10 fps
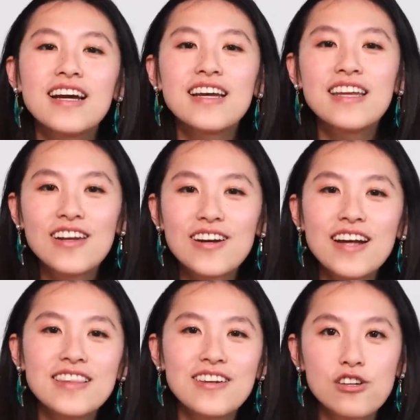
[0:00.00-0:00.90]
Here
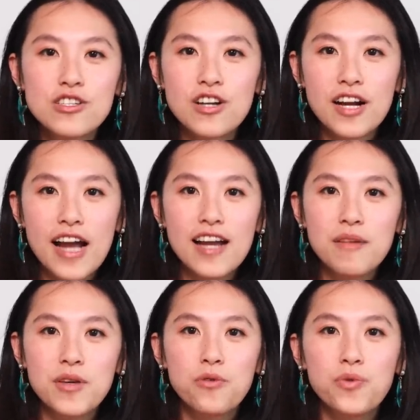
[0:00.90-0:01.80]
at the EarthStar
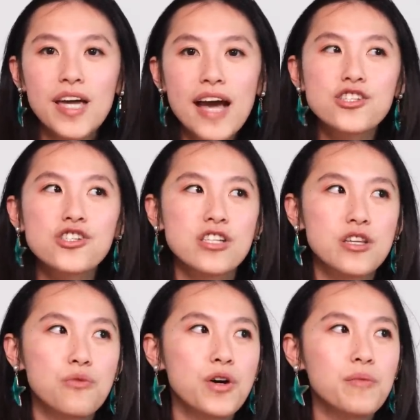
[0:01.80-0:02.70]
Academy, we actually
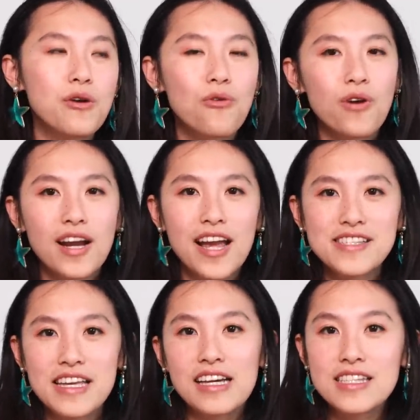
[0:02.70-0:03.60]
will be
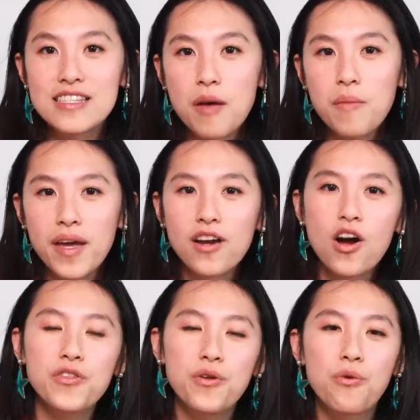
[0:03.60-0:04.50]
organizing a summit
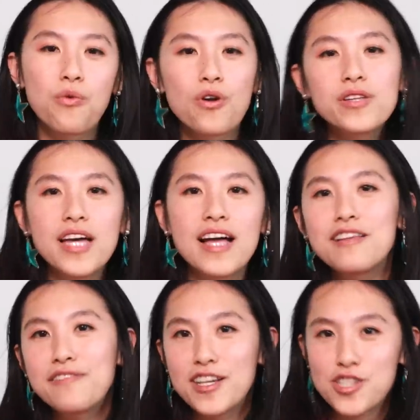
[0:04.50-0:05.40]
called the World
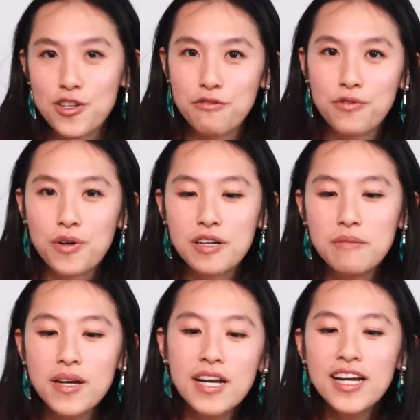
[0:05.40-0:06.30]
Elevation Forum